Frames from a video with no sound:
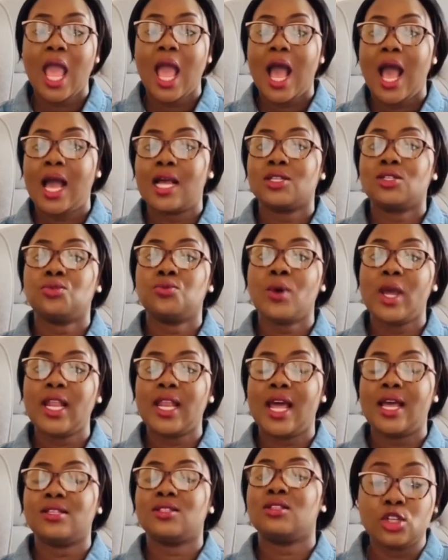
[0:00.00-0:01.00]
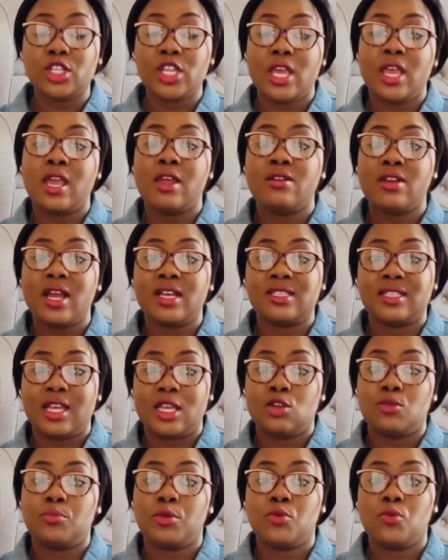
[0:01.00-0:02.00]
as well as the areas that
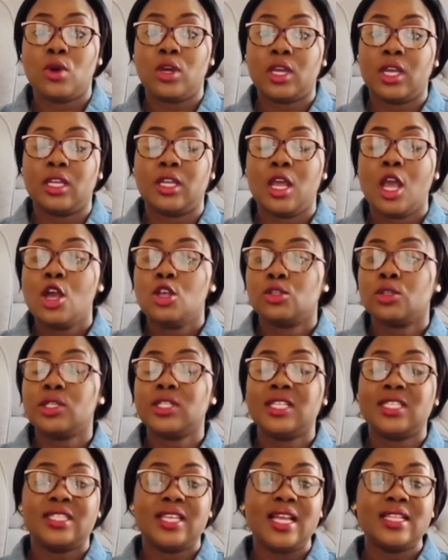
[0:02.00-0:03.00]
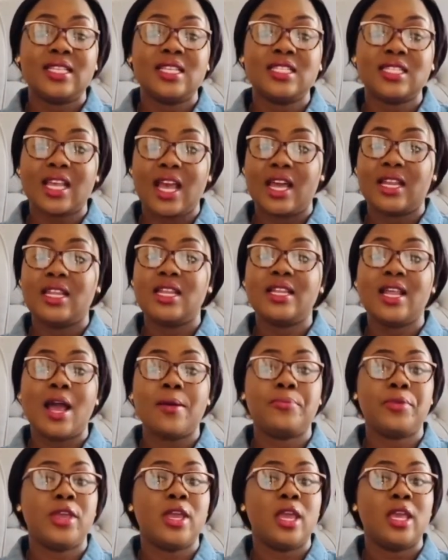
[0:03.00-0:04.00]
you'll be working. So the settings can
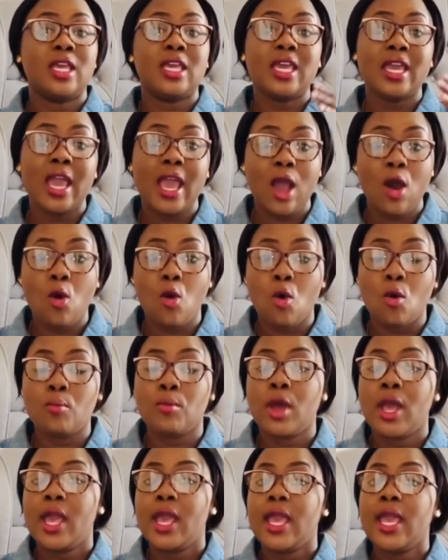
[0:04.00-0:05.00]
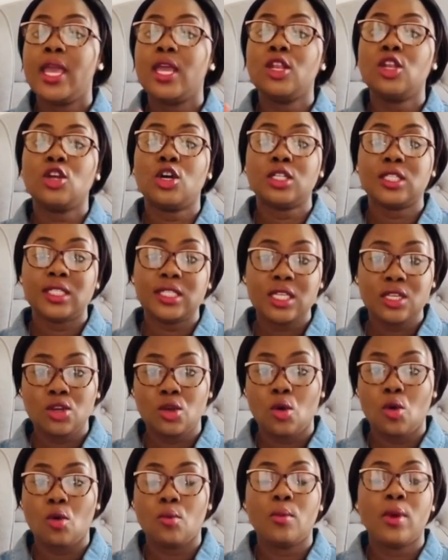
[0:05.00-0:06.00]
either be a care home, a nursing
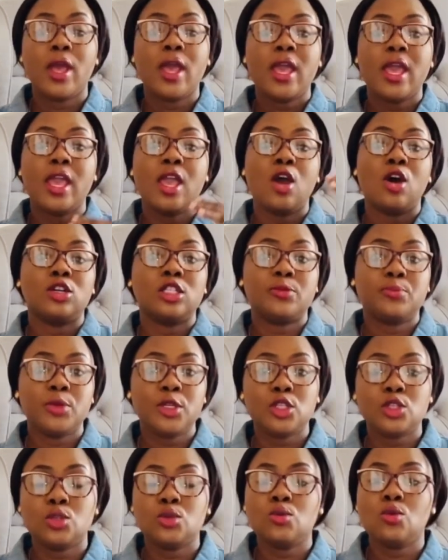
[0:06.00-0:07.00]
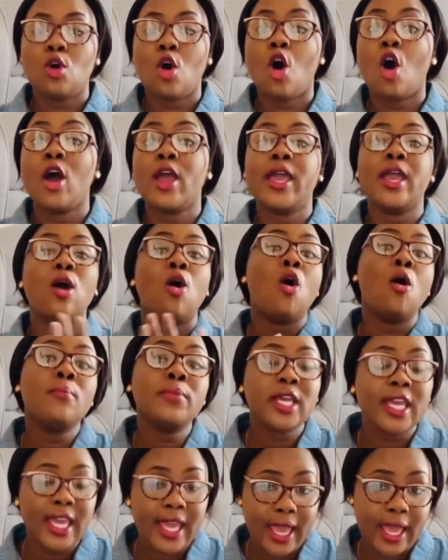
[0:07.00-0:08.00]
home, a hospital, or a
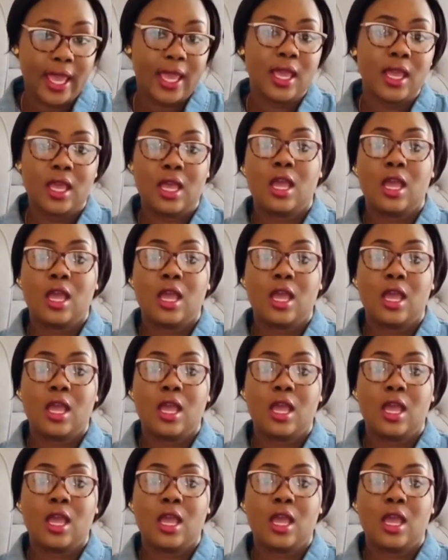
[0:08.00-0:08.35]
home care.